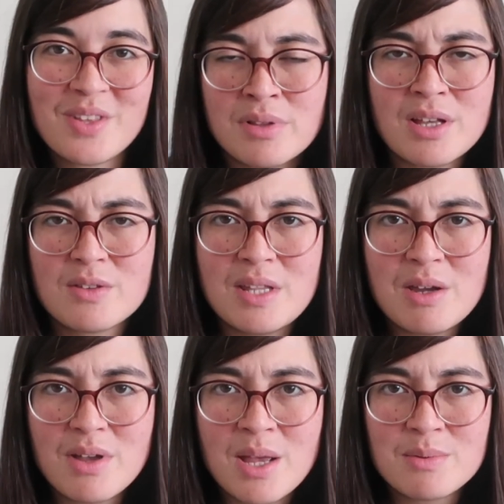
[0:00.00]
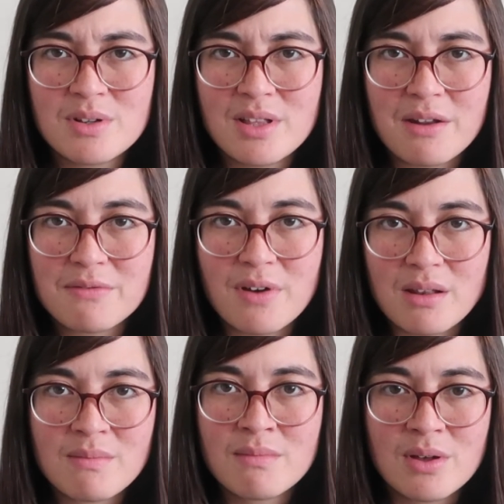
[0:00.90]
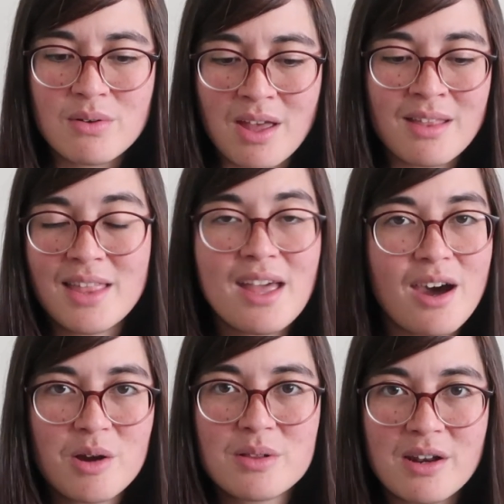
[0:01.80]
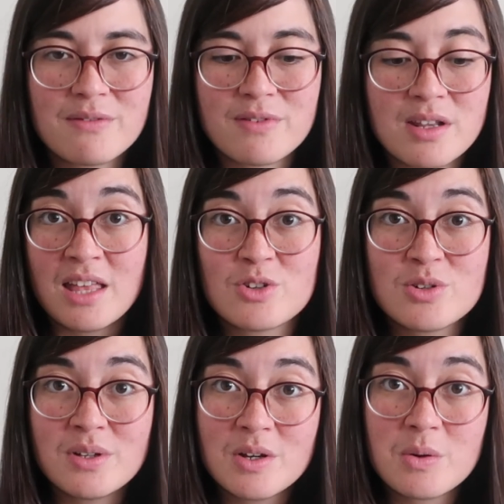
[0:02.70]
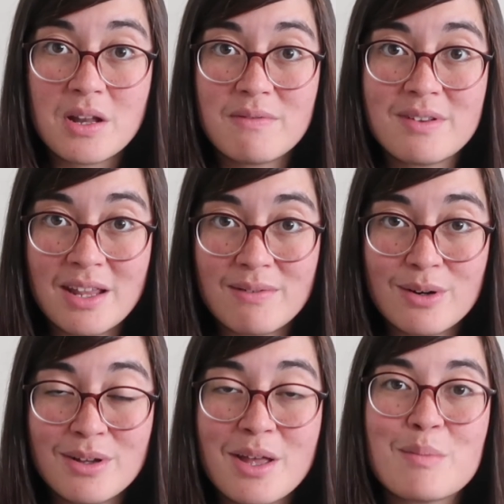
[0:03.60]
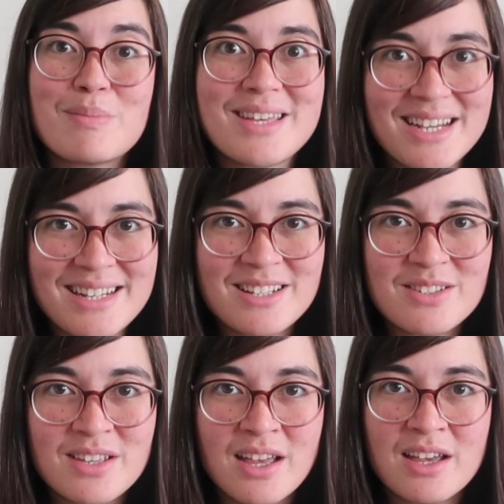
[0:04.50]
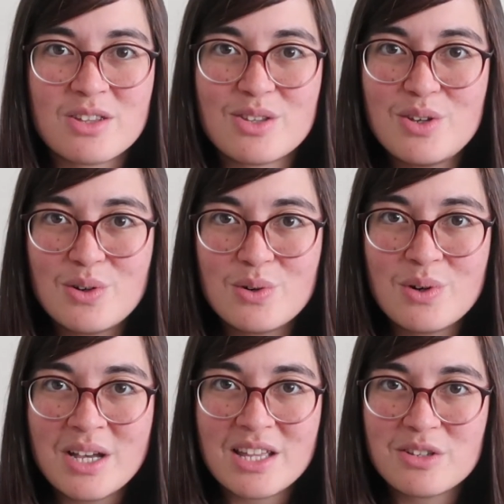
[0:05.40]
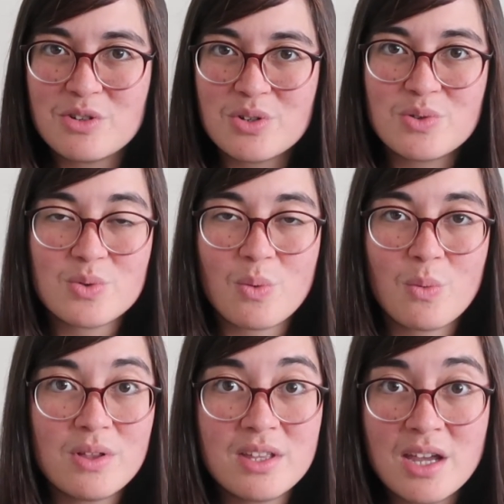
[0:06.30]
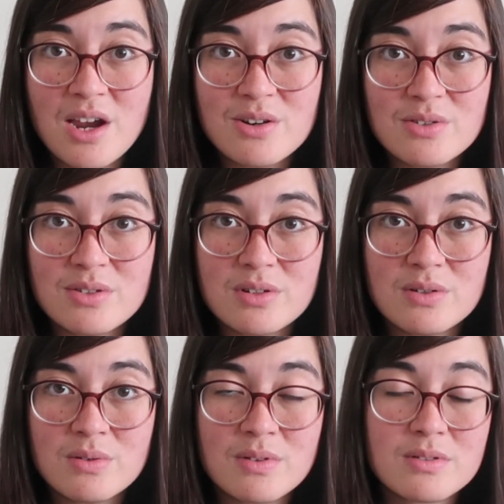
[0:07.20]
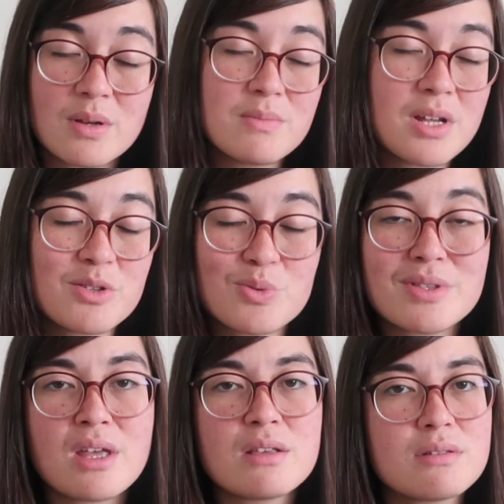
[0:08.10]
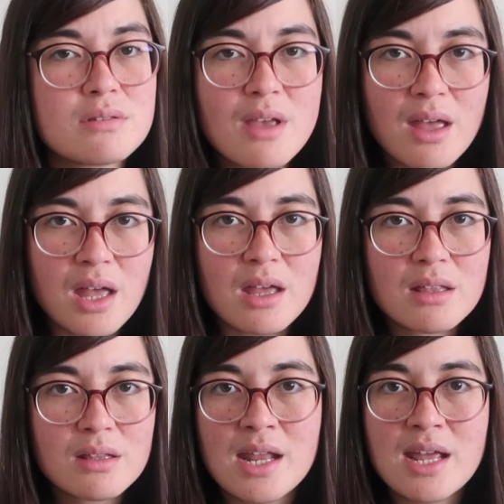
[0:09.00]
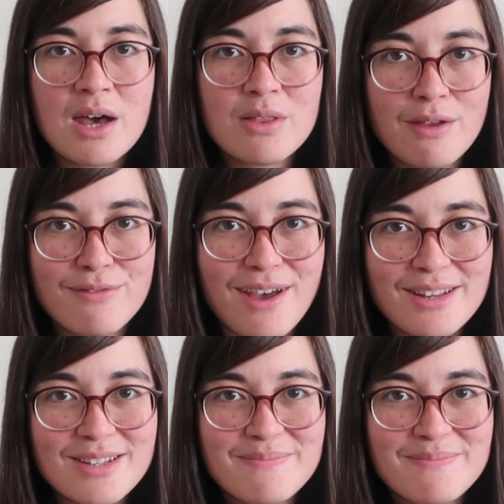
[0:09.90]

Plus, video games are a lot of fun, okay? They are a lot of fun, and they're still a creative endeavor because you get to choose what the characters do, sometimes what they say, and how they fight.